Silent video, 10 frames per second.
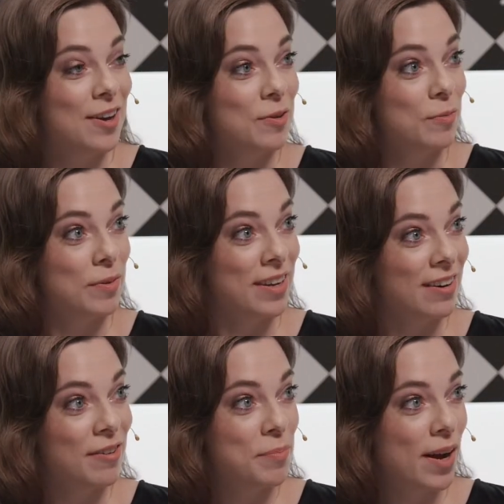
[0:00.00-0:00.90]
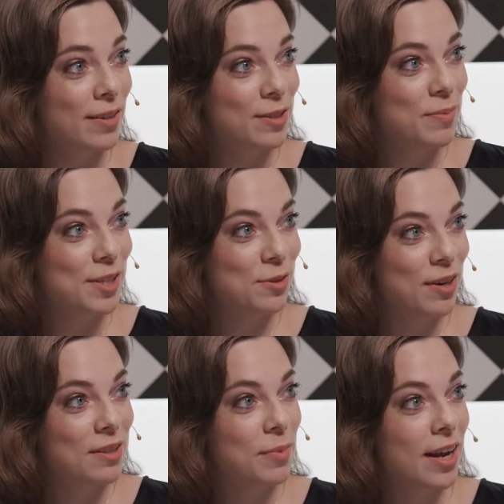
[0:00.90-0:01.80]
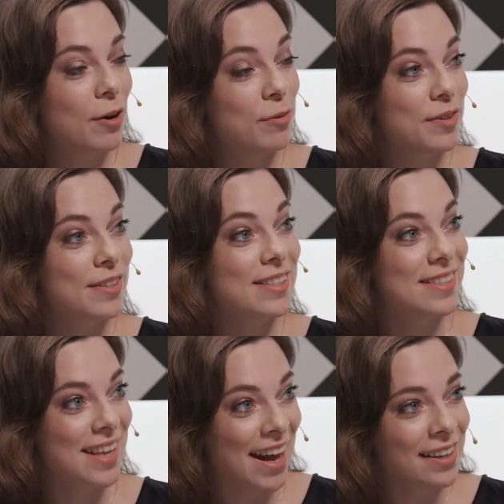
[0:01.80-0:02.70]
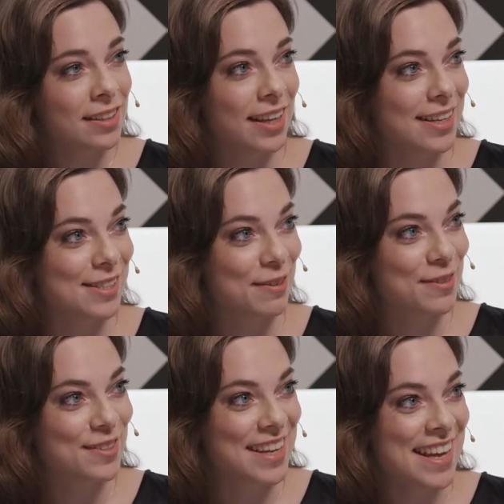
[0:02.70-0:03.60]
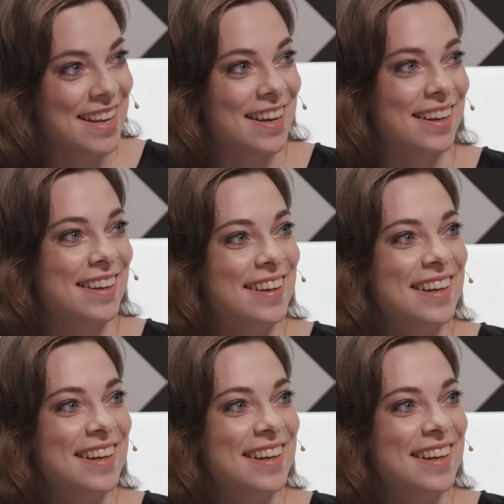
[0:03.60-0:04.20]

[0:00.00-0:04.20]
we are about to be joined by our second guest of today,